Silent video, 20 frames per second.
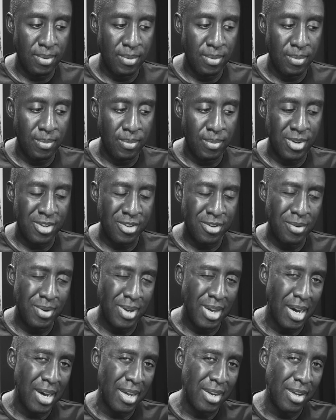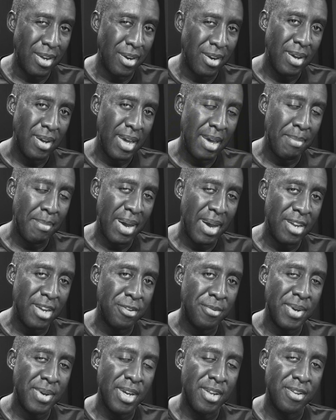what's going on here? Am I
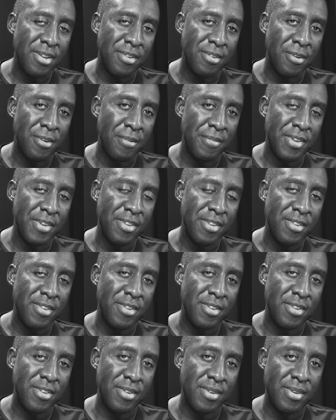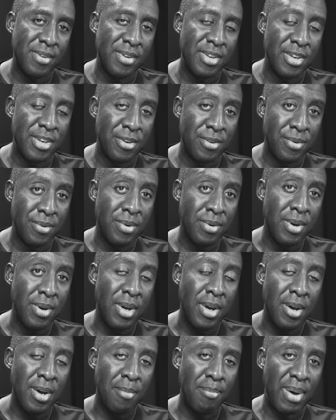doing a disservice to you
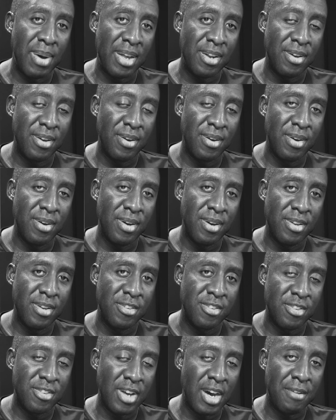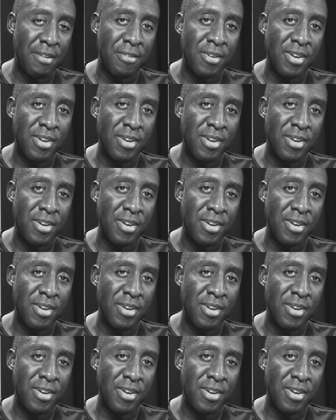by just offering